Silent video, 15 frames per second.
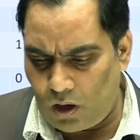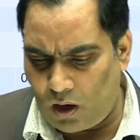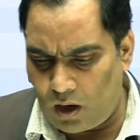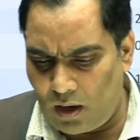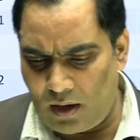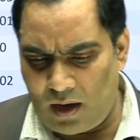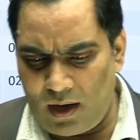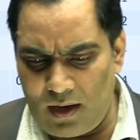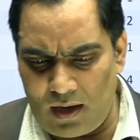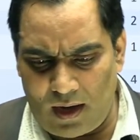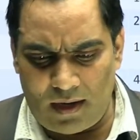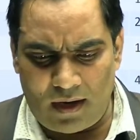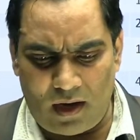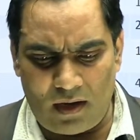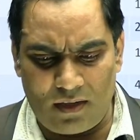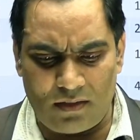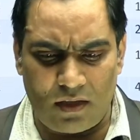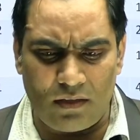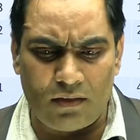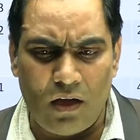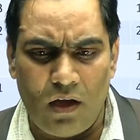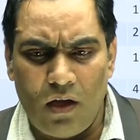trend
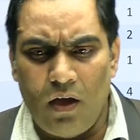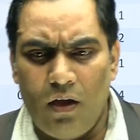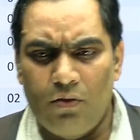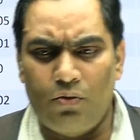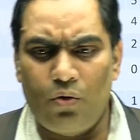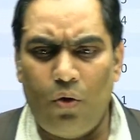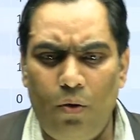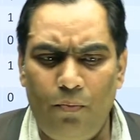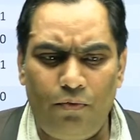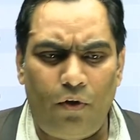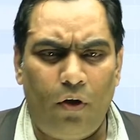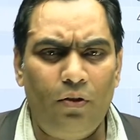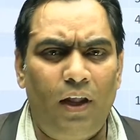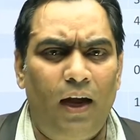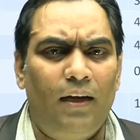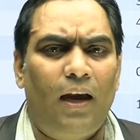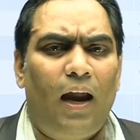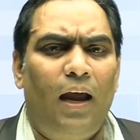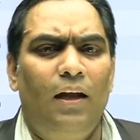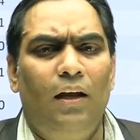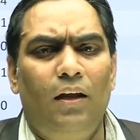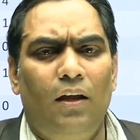analysis. So for that
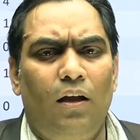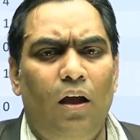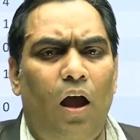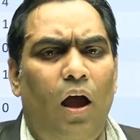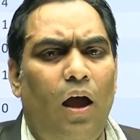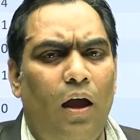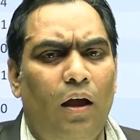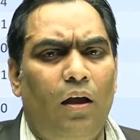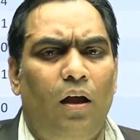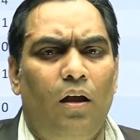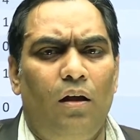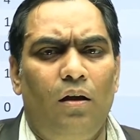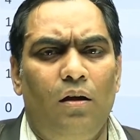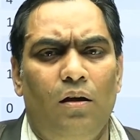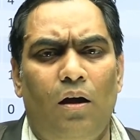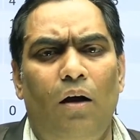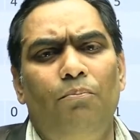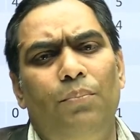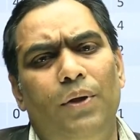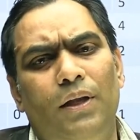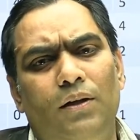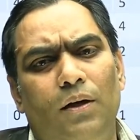I come
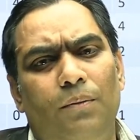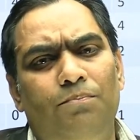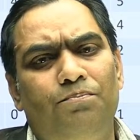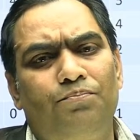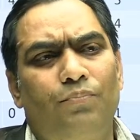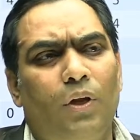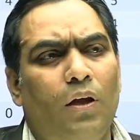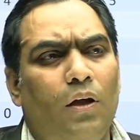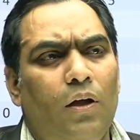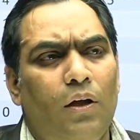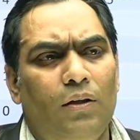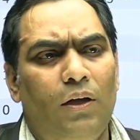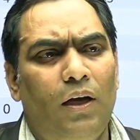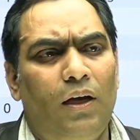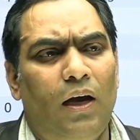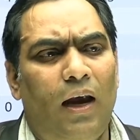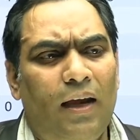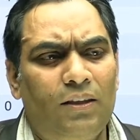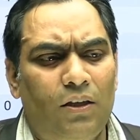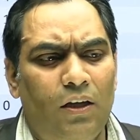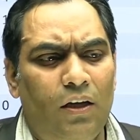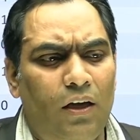with that
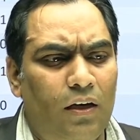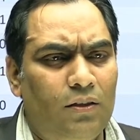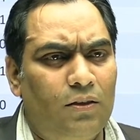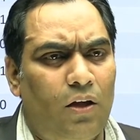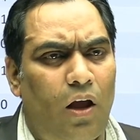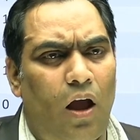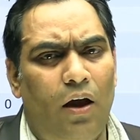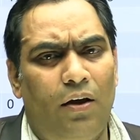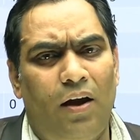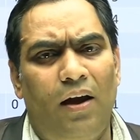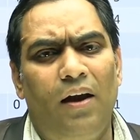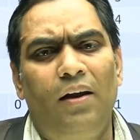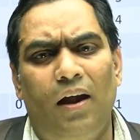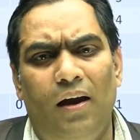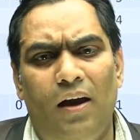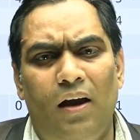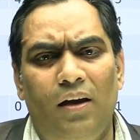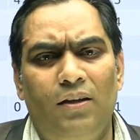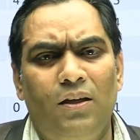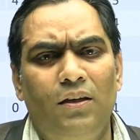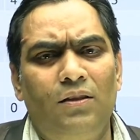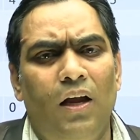last year's trend
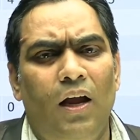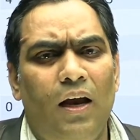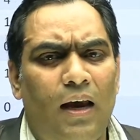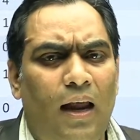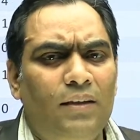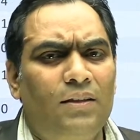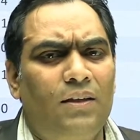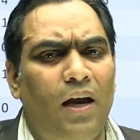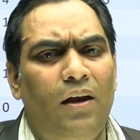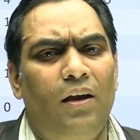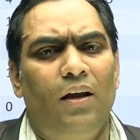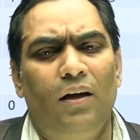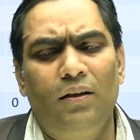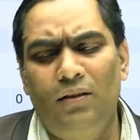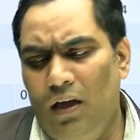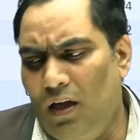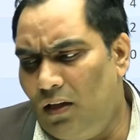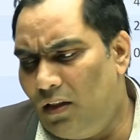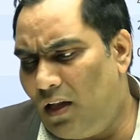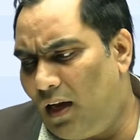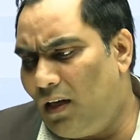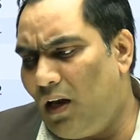analysis, last 10 years,
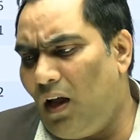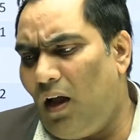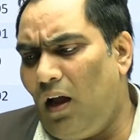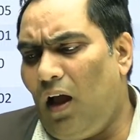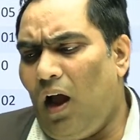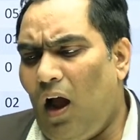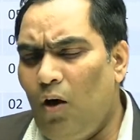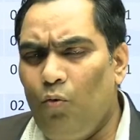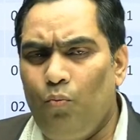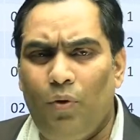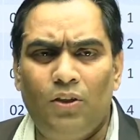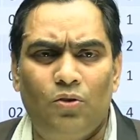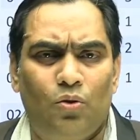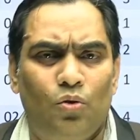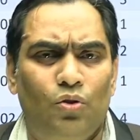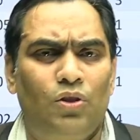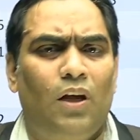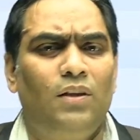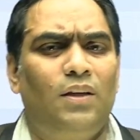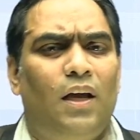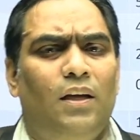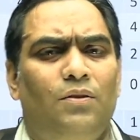that how much questions
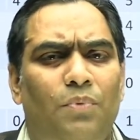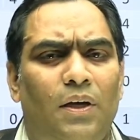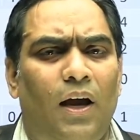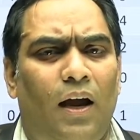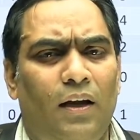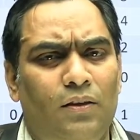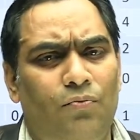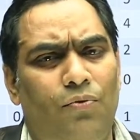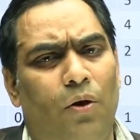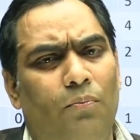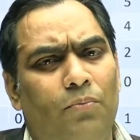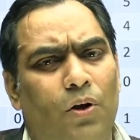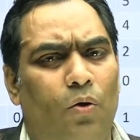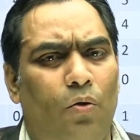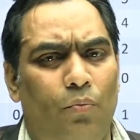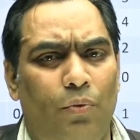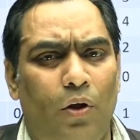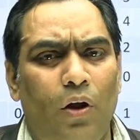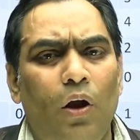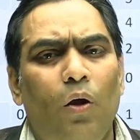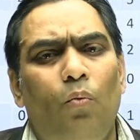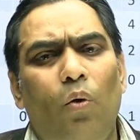has been asked from economy.
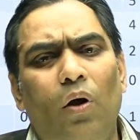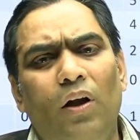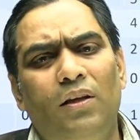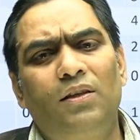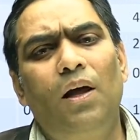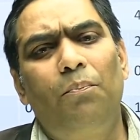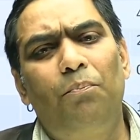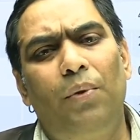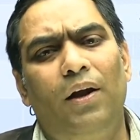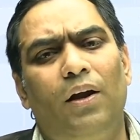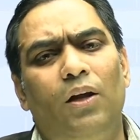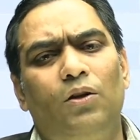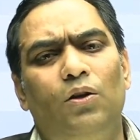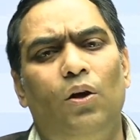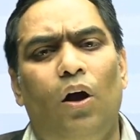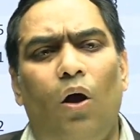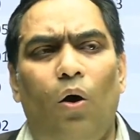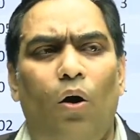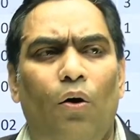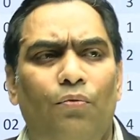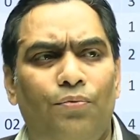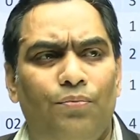What is the weightage
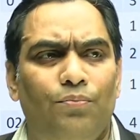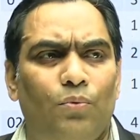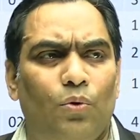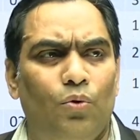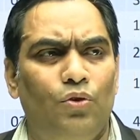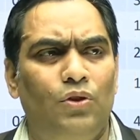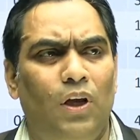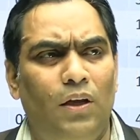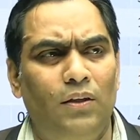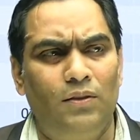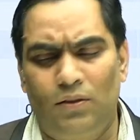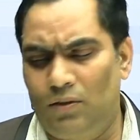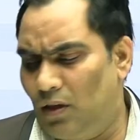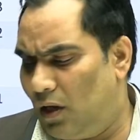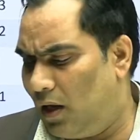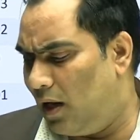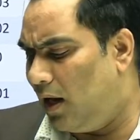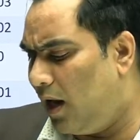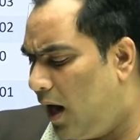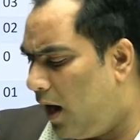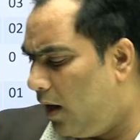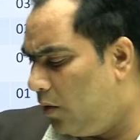of questions in
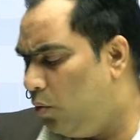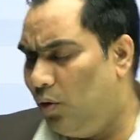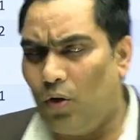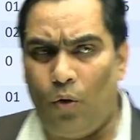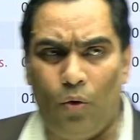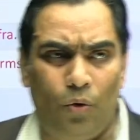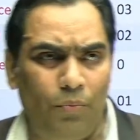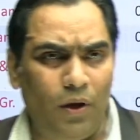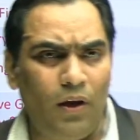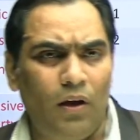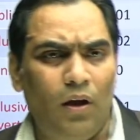regard to economy